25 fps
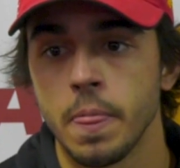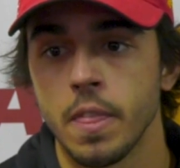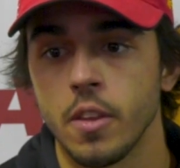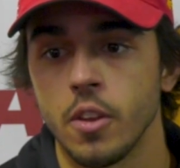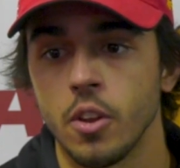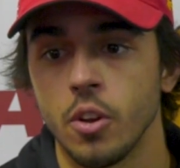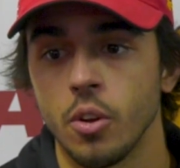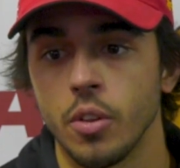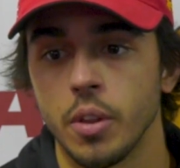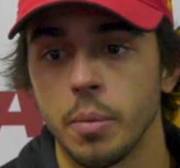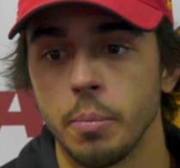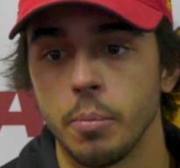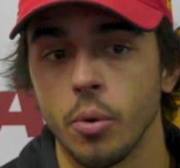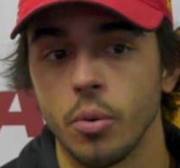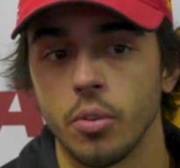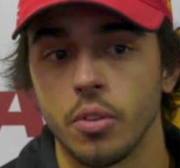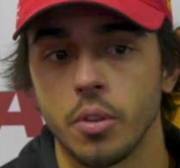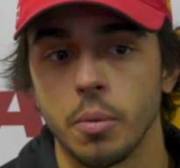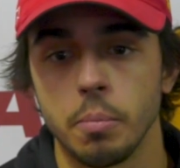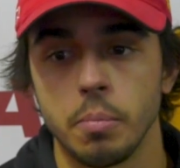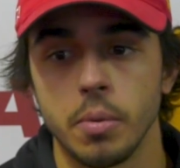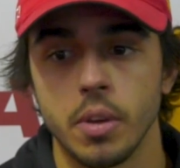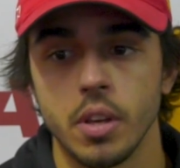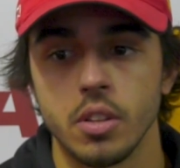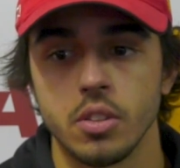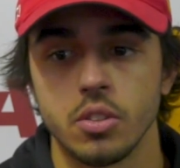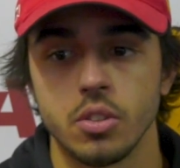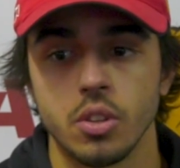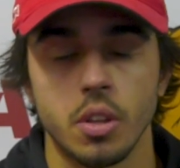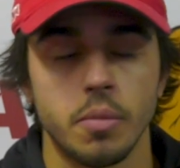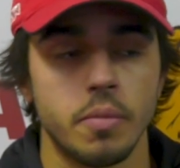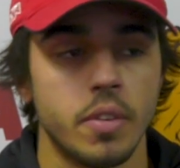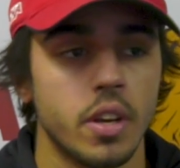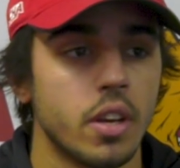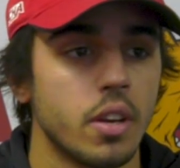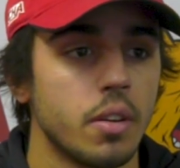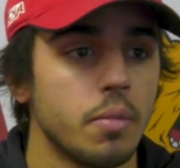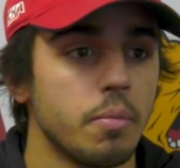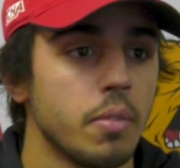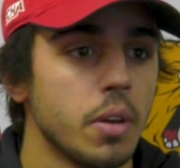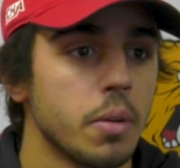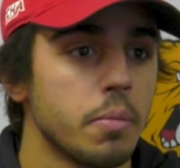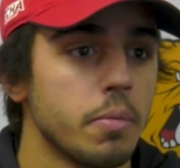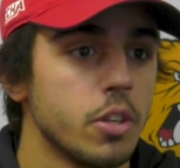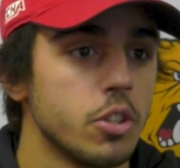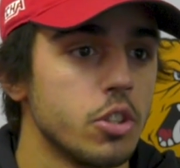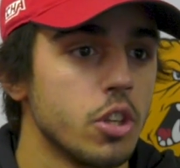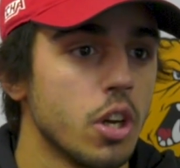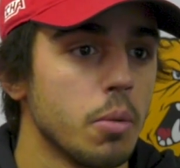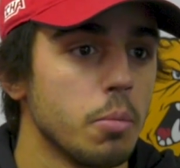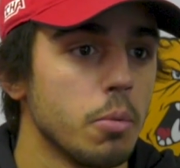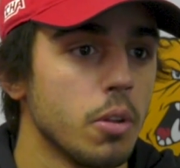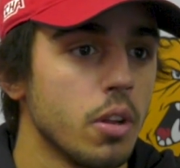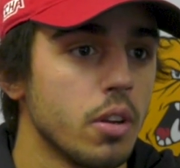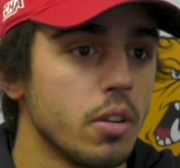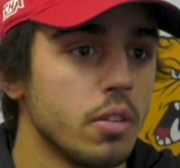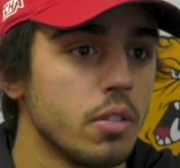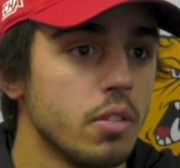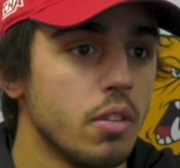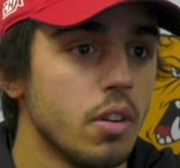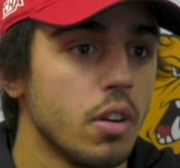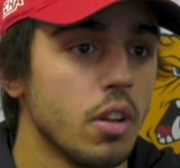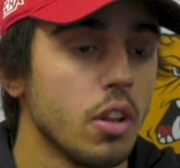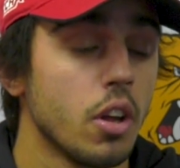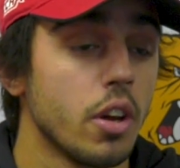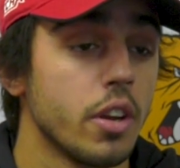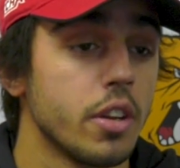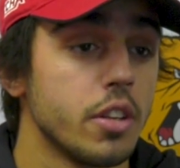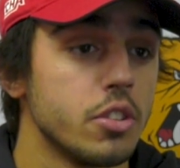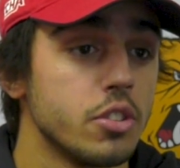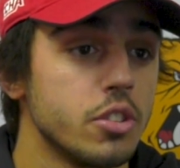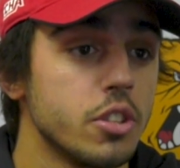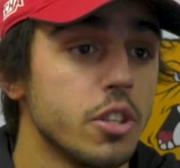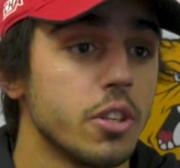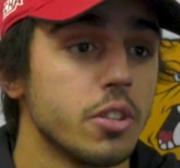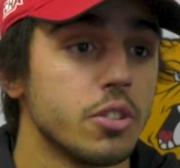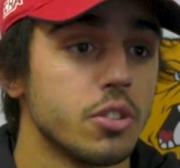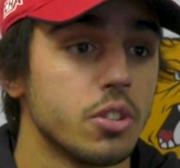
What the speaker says: you know, they both compete, so they make my job a lot easier.